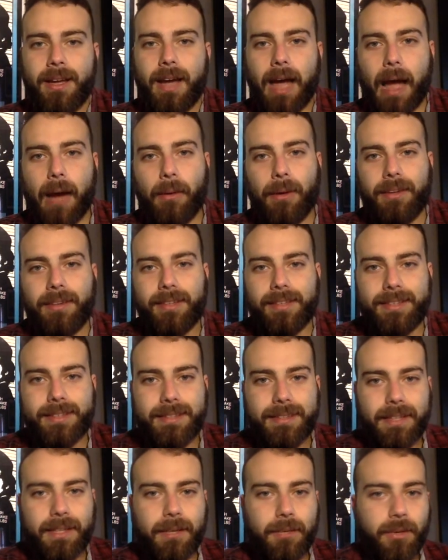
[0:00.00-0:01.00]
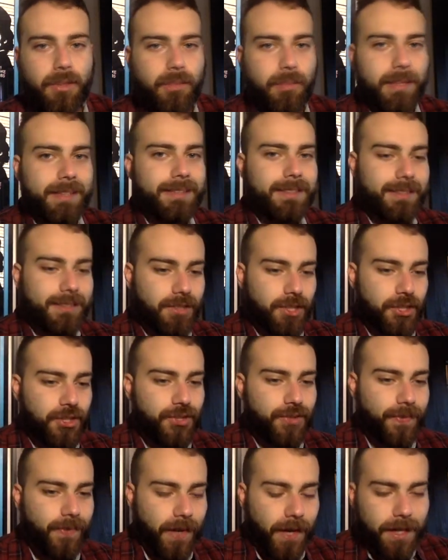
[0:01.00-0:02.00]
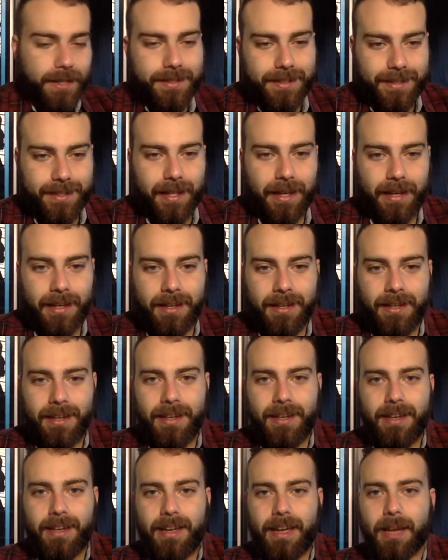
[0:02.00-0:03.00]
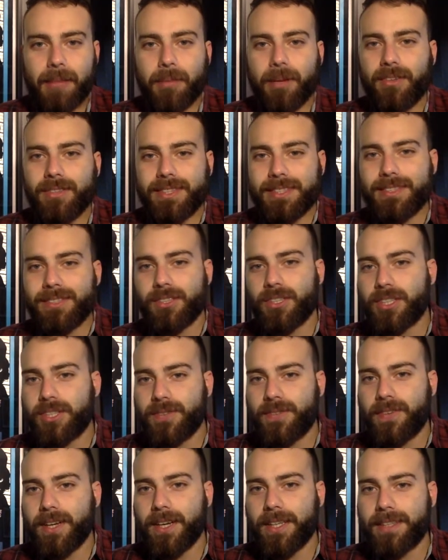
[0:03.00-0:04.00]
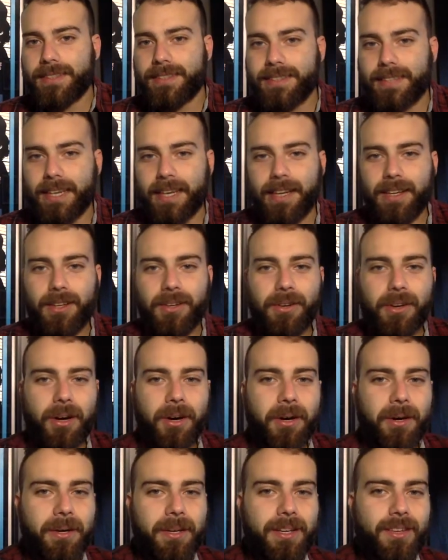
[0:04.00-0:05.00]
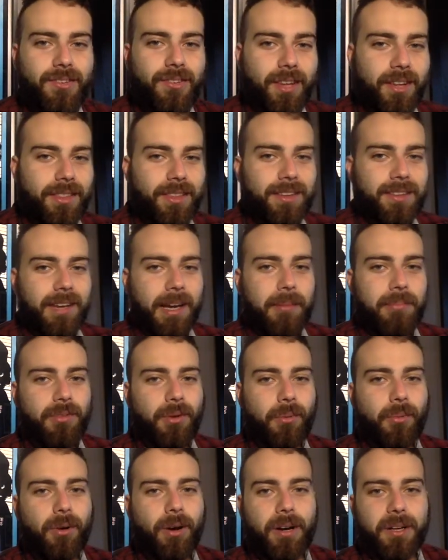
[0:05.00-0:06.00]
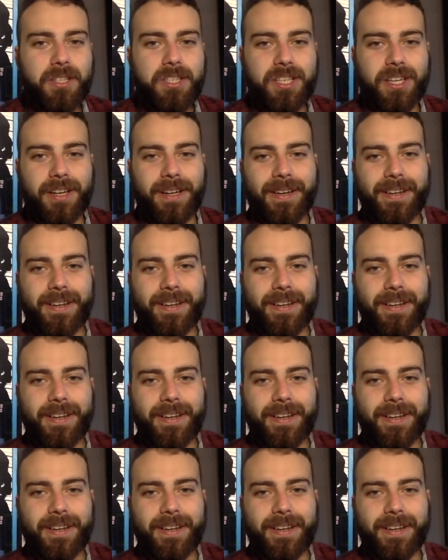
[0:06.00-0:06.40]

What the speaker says: I went to see it with my sister's fiance, and my sister's fiance, he's not the type to watch